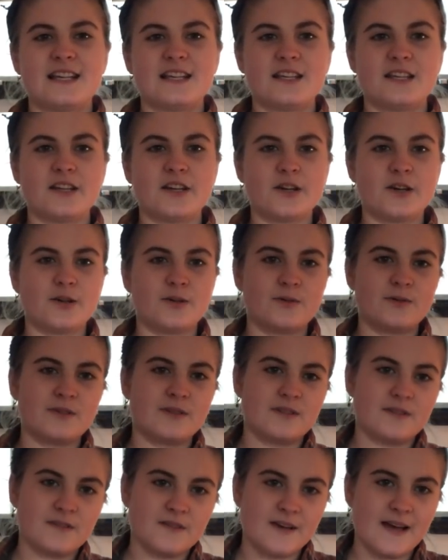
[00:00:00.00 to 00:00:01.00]
you know,
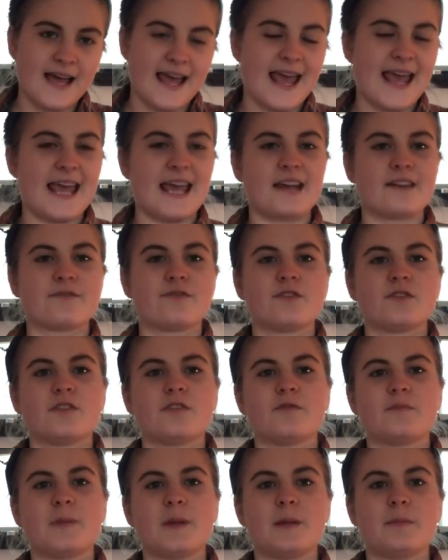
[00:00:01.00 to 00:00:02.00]
a handful
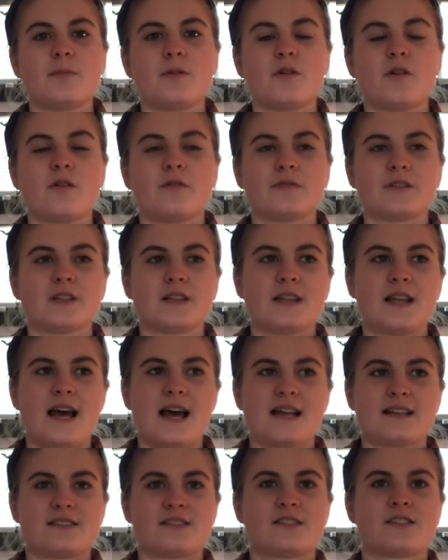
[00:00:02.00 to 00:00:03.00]
of people over the
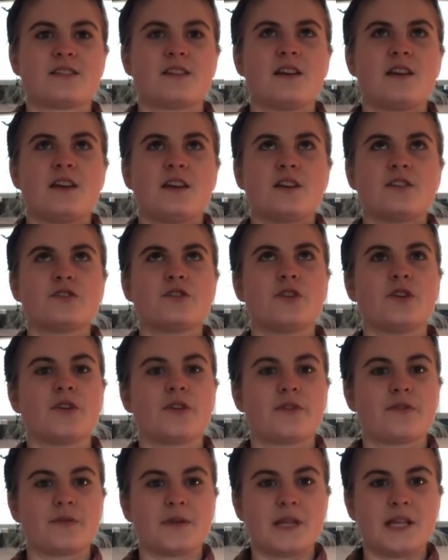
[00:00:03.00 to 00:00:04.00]
last 2
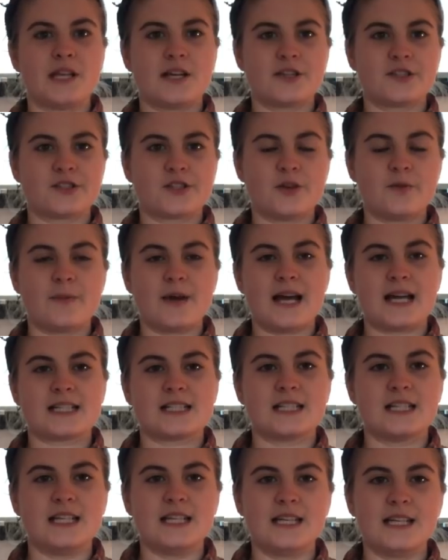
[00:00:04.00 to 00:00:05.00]
to 3 years go back
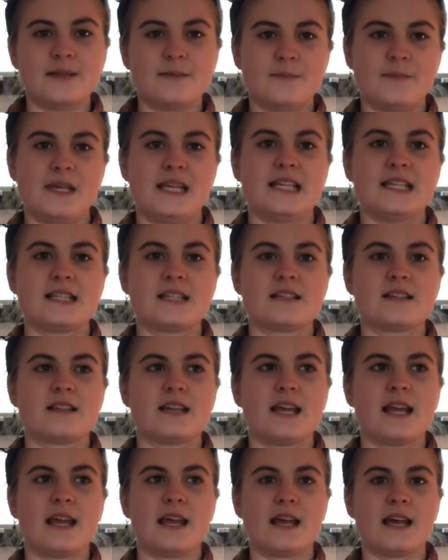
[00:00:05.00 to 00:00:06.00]
to eating meat,
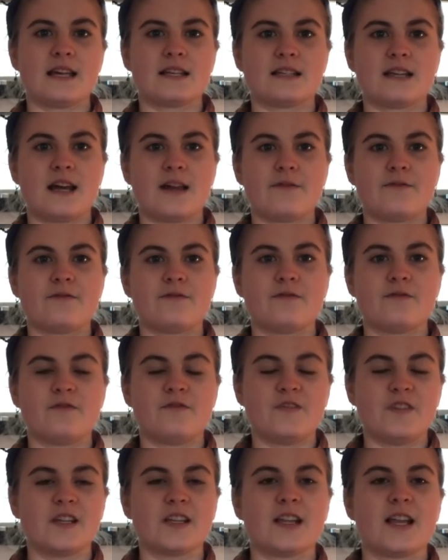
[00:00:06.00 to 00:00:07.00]
and I
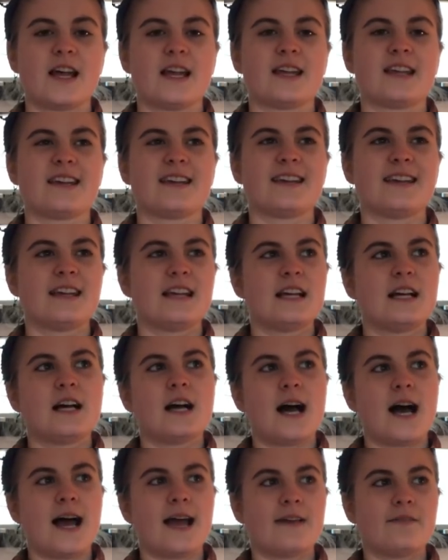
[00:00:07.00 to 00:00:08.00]
feel like
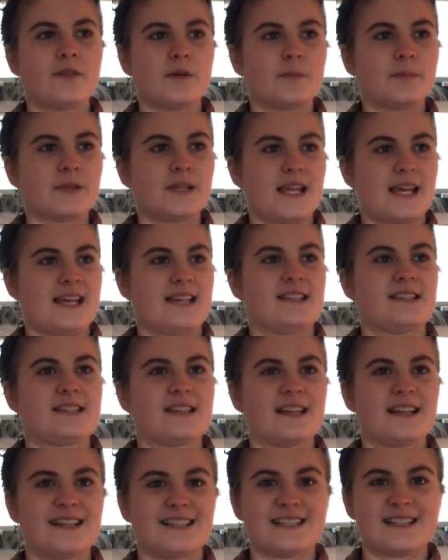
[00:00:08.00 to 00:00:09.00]
I have a place
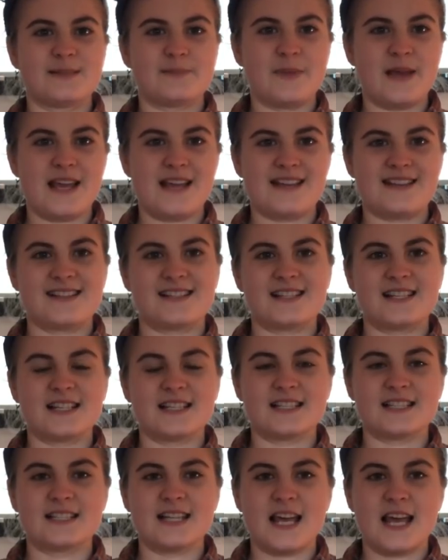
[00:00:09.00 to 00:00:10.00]
and a space
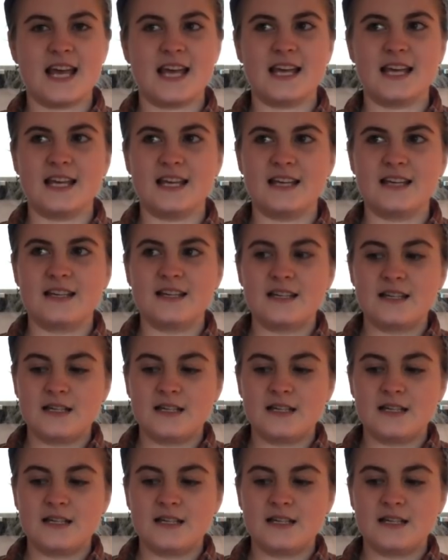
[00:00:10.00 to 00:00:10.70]
to say,